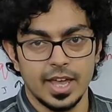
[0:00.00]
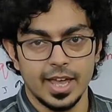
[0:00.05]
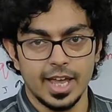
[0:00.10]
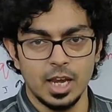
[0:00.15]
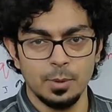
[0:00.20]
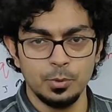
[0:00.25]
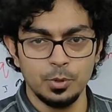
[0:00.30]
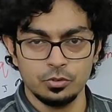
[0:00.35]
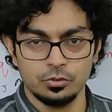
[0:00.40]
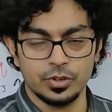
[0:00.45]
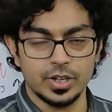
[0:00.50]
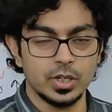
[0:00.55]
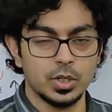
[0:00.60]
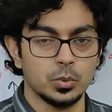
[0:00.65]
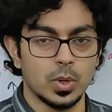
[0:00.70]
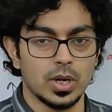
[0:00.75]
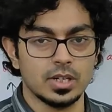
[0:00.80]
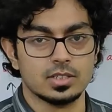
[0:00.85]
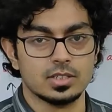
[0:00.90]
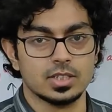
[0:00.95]
Help your friend to
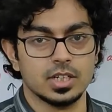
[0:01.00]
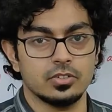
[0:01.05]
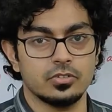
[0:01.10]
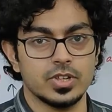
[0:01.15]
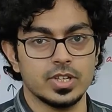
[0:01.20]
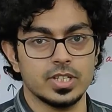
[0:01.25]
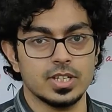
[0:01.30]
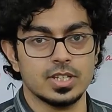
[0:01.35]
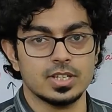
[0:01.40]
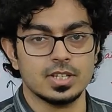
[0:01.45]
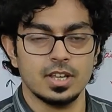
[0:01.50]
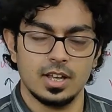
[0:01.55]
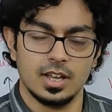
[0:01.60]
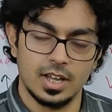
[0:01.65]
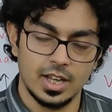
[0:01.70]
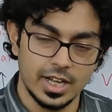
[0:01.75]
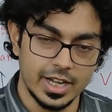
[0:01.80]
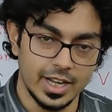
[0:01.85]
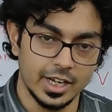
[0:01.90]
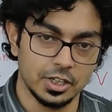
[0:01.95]
understand physics
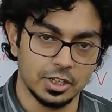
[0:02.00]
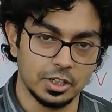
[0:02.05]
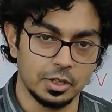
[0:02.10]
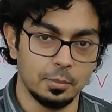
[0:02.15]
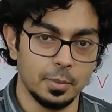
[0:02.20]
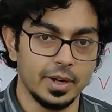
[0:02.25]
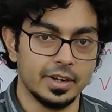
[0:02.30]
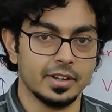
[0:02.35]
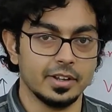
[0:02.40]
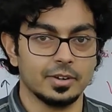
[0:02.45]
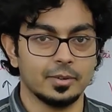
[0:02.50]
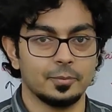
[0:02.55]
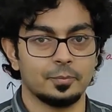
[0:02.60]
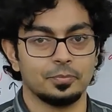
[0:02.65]
a little better.